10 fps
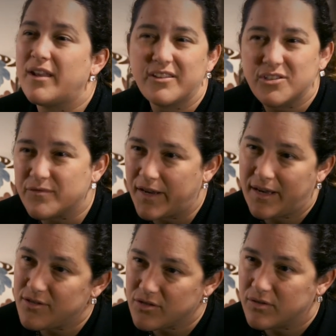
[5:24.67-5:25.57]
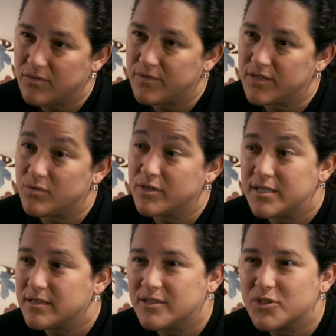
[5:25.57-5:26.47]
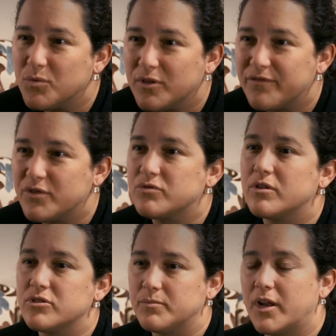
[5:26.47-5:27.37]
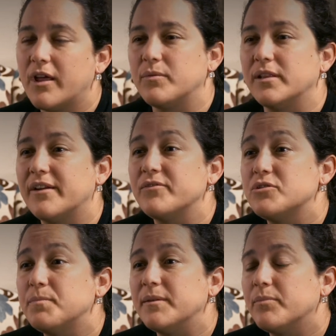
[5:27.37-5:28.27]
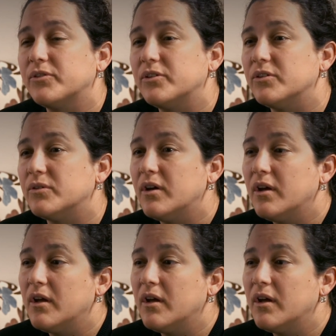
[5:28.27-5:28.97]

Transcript: not just financial resources and school infrastructure but how do we leverage people too